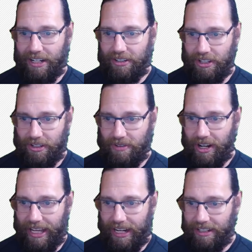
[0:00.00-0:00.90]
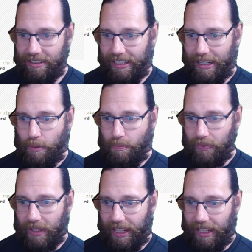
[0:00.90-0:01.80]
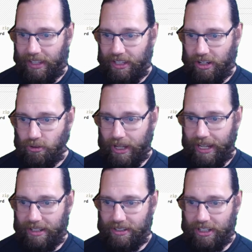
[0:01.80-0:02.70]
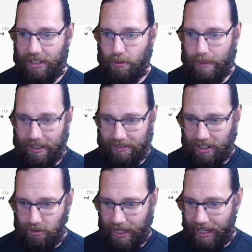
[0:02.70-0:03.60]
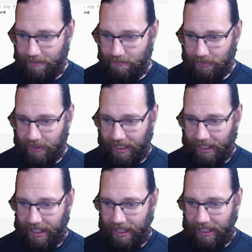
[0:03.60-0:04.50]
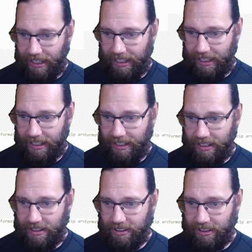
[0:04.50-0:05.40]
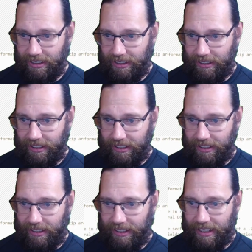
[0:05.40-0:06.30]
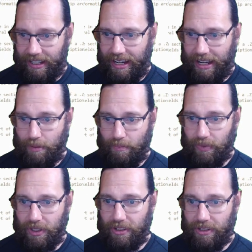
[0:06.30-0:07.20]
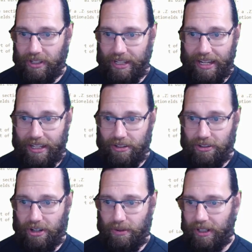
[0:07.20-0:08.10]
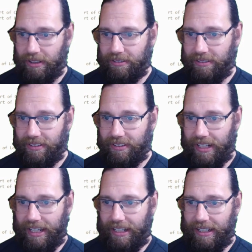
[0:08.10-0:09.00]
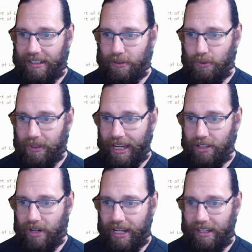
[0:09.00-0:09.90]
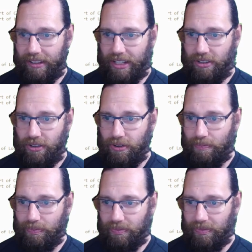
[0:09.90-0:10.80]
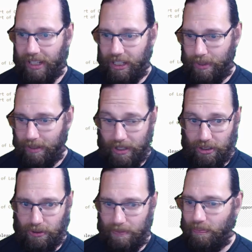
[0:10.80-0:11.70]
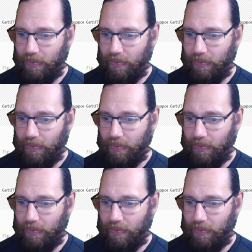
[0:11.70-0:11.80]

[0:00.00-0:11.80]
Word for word: So it's a file header and the central header, 64-bit central header, and um, and so on. Uh, oh, extra header. That's new as well. That's cool.